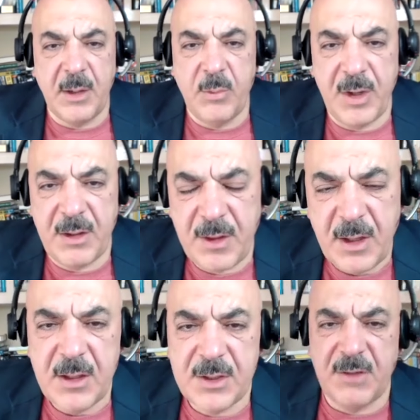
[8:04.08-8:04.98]
up with
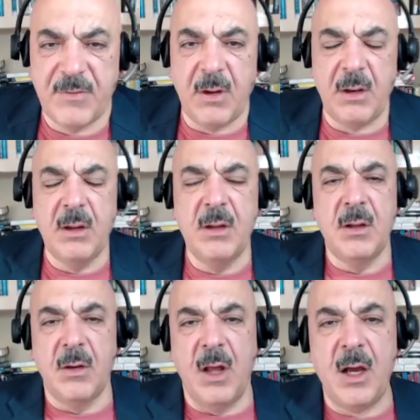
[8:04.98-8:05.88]
several
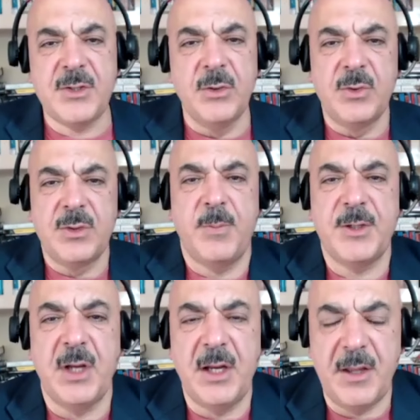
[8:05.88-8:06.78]
lawsuits,
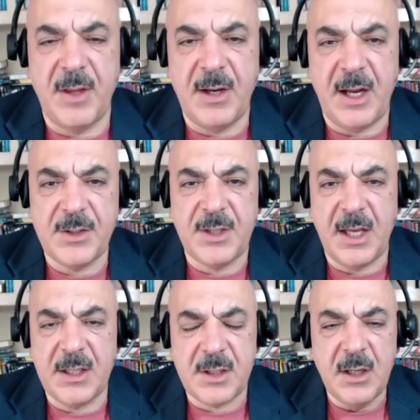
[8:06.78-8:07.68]
especially in the United
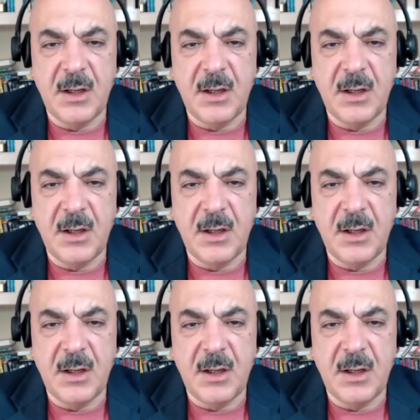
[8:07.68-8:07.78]
States,